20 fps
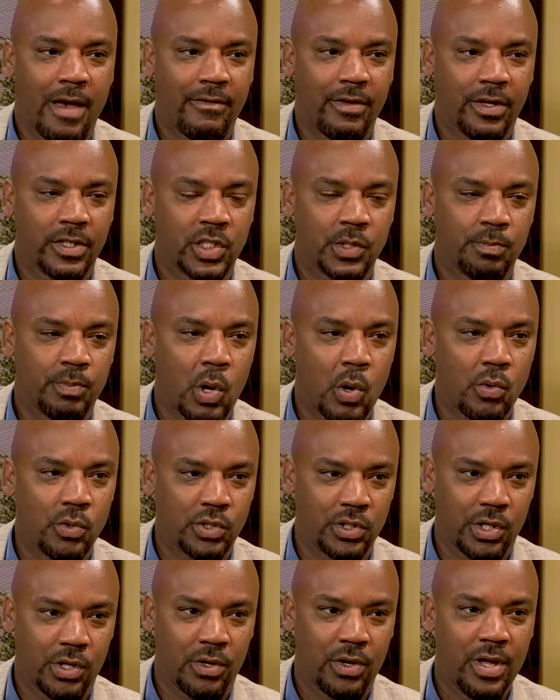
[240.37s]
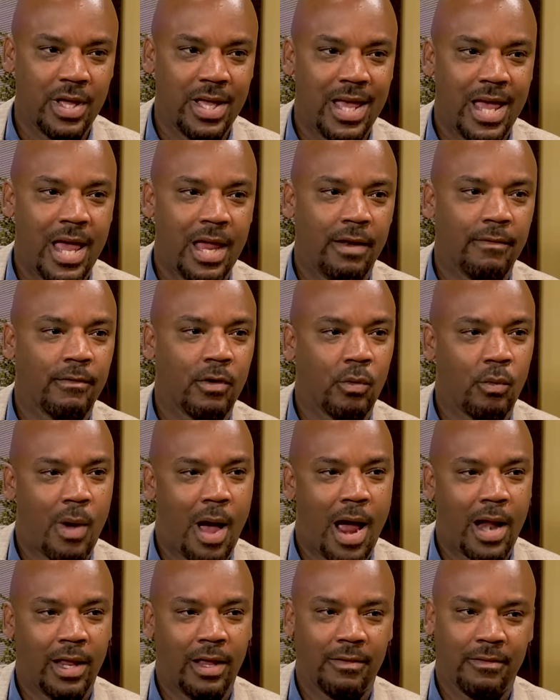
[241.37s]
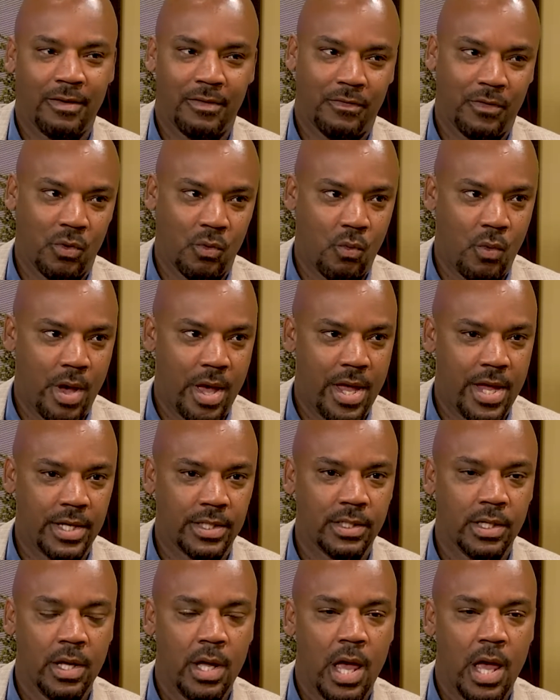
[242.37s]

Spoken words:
exposure in a variety of different ways.